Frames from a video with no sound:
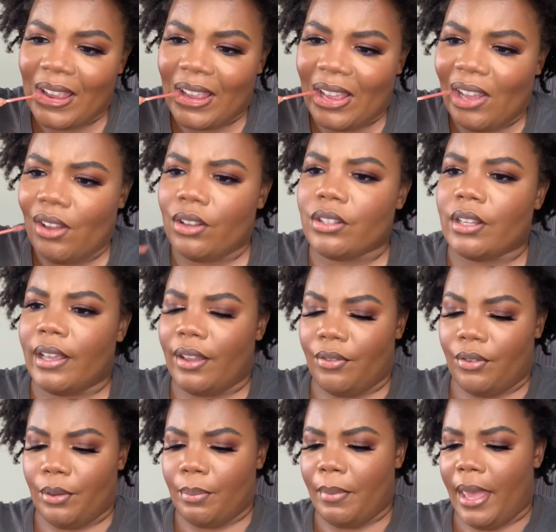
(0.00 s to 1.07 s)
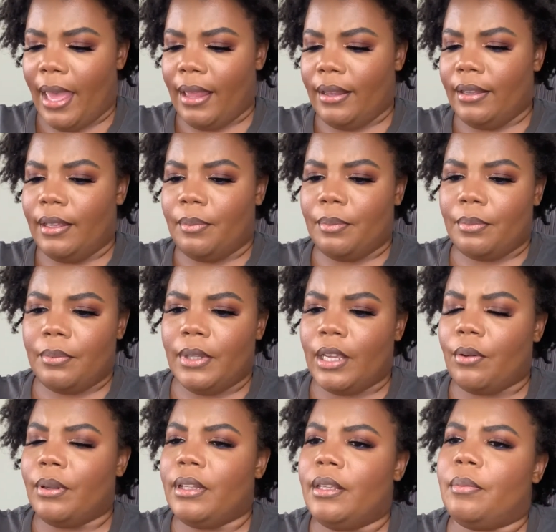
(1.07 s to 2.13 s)
I also have a matte
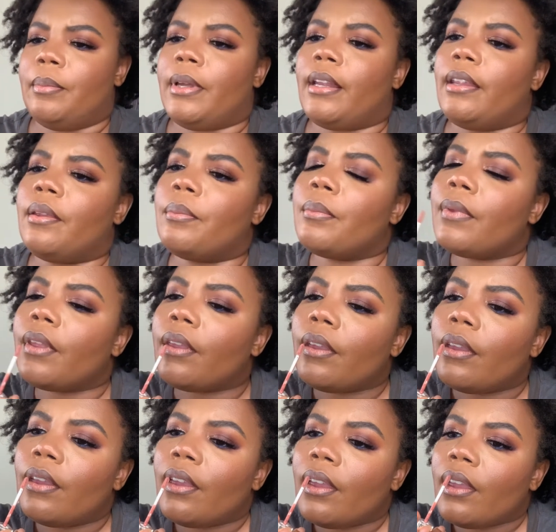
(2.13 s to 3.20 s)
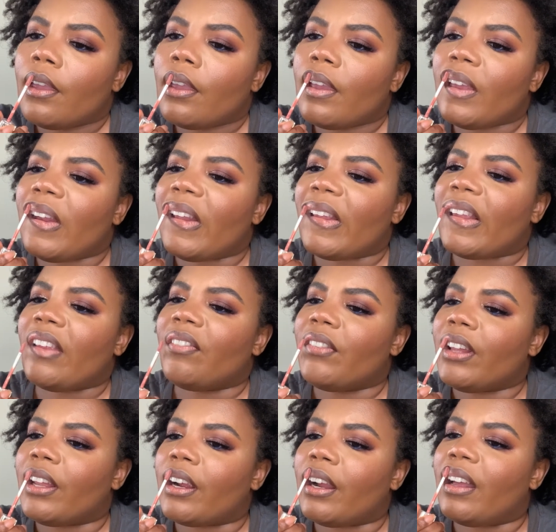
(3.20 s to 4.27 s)
liquid lip by them in a
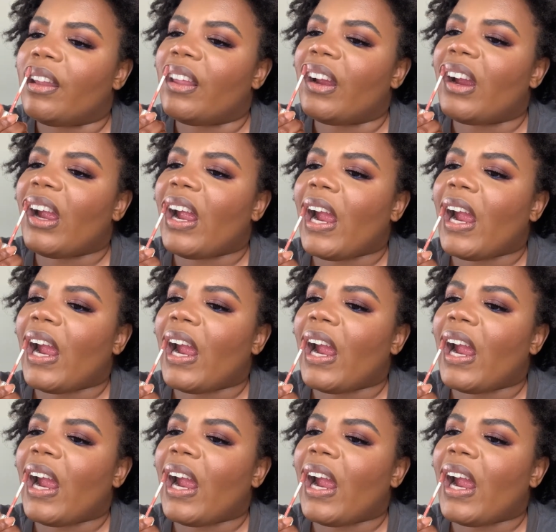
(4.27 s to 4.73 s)
similar color.